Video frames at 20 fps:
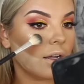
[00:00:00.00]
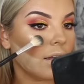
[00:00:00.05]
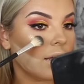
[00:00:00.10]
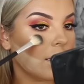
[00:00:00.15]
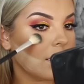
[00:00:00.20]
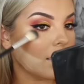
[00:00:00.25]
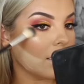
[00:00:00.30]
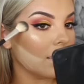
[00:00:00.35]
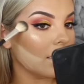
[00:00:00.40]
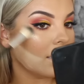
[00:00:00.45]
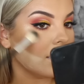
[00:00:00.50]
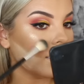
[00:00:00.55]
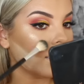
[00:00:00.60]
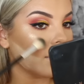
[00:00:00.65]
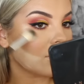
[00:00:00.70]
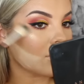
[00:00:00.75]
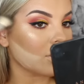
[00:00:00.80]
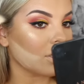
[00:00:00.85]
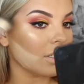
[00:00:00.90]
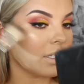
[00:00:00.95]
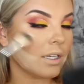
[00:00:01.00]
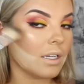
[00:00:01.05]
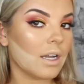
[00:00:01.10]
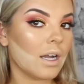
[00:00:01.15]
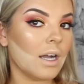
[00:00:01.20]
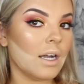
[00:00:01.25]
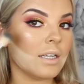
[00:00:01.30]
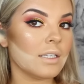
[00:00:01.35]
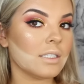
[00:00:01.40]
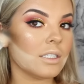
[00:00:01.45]
I literally
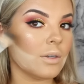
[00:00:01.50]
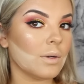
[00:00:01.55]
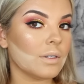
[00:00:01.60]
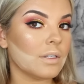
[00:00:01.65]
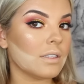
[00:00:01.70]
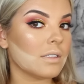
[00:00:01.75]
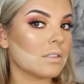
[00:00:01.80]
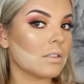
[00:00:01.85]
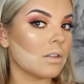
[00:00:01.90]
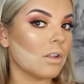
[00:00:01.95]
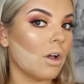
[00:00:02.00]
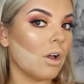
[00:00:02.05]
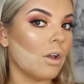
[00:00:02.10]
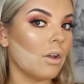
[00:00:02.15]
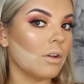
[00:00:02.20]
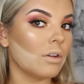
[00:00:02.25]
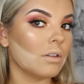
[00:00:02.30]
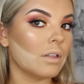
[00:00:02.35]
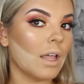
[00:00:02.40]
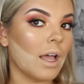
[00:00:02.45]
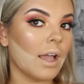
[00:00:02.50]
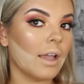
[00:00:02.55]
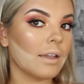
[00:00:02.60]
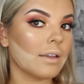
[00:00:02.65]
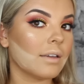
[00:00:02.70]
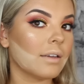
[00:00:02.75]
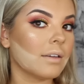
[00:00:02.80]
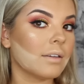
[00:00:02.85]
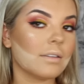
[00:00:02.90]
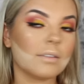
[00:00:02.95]
can't deal with this glow.
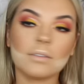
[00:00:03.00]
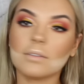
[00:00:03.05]
Like,